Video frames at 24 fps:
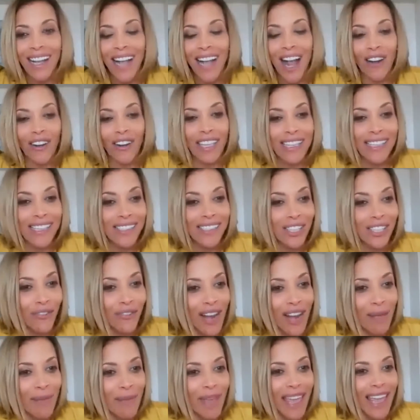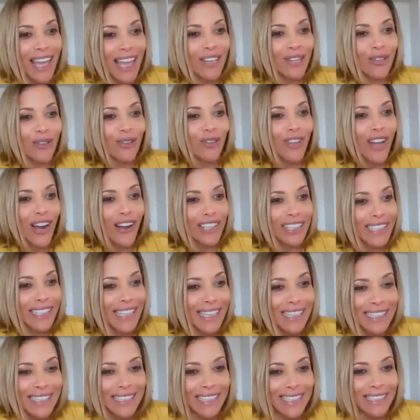our Instagram handle, our
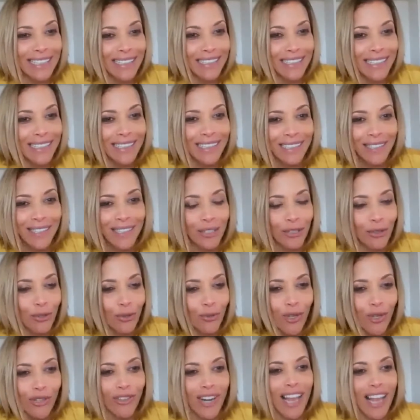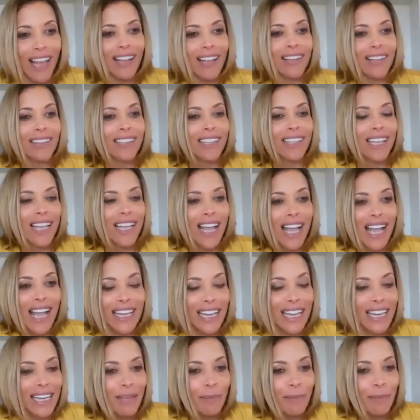LinkedIn URL, and
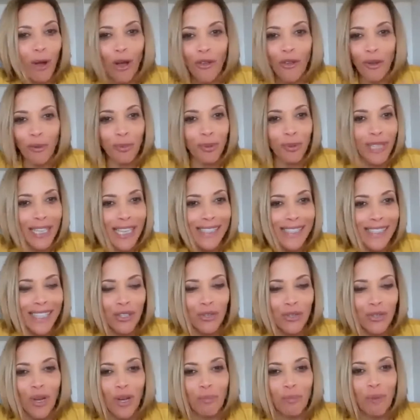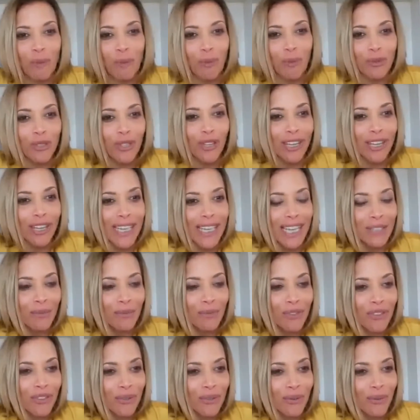any other place that you want people to connect
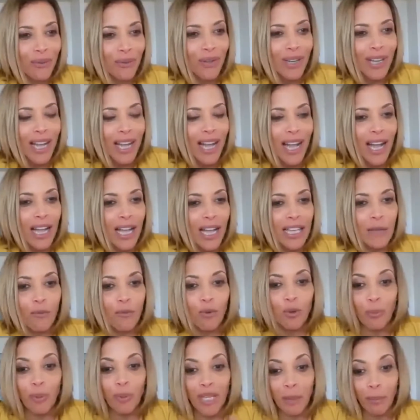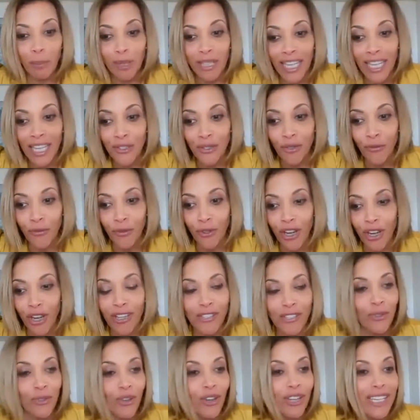with you. It would be a pleasure for
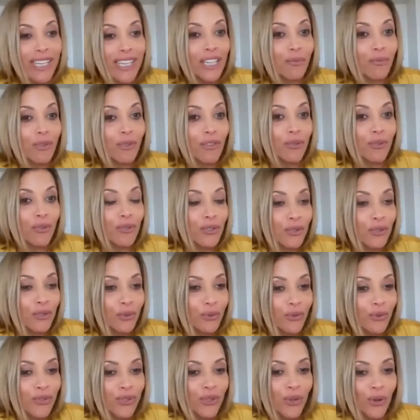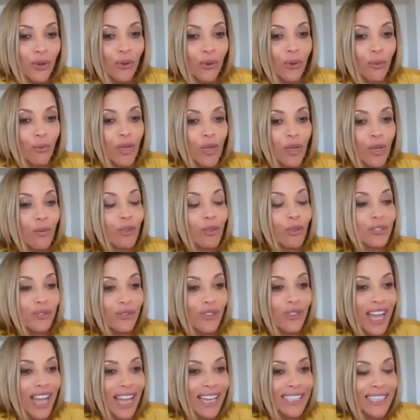us to connect with you too. So we will do
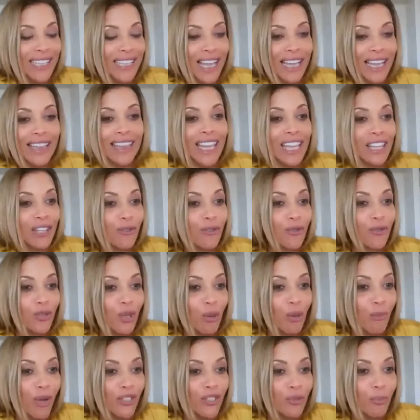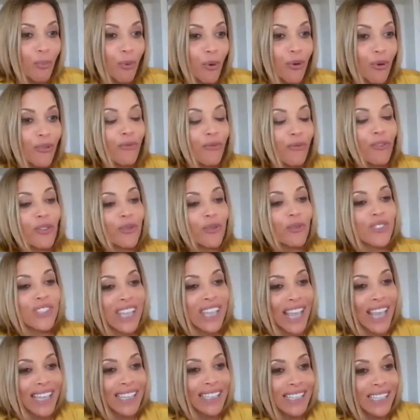that. And thank you so much, both of you,
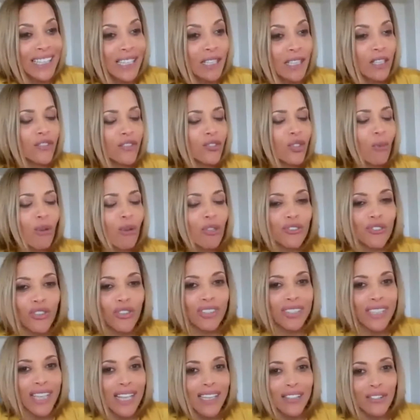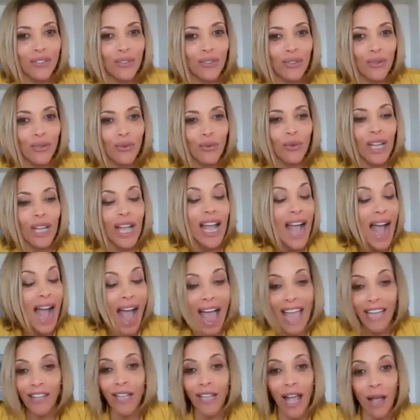Sandy, so much success to you.
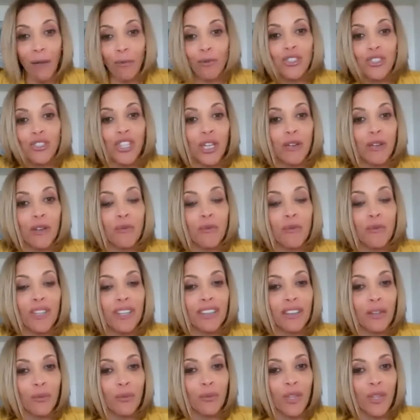I was sharing with